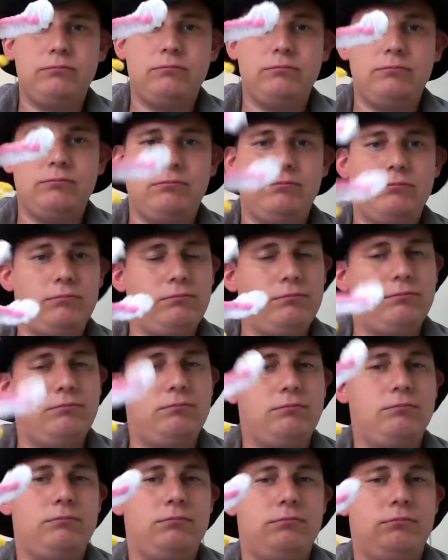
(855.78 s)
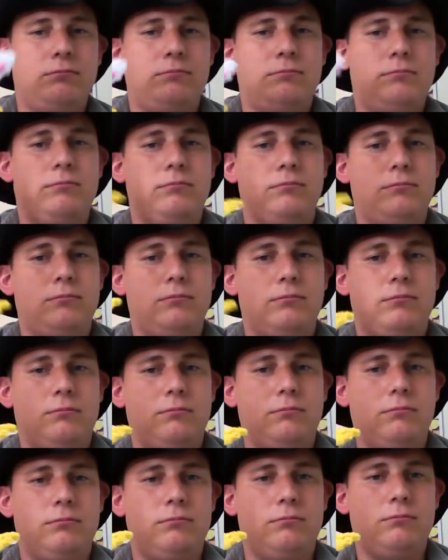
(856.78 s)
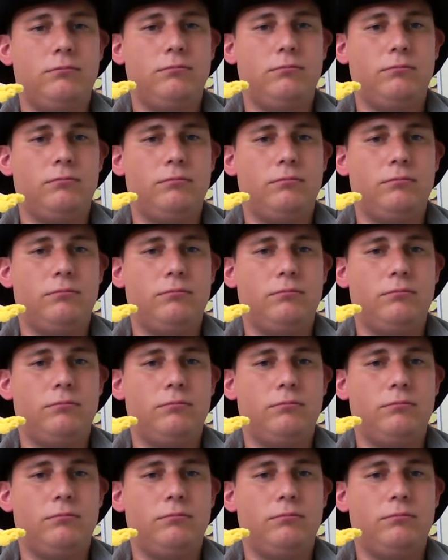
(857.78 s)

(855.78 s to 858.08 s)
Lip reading: No one is speaking in this clip.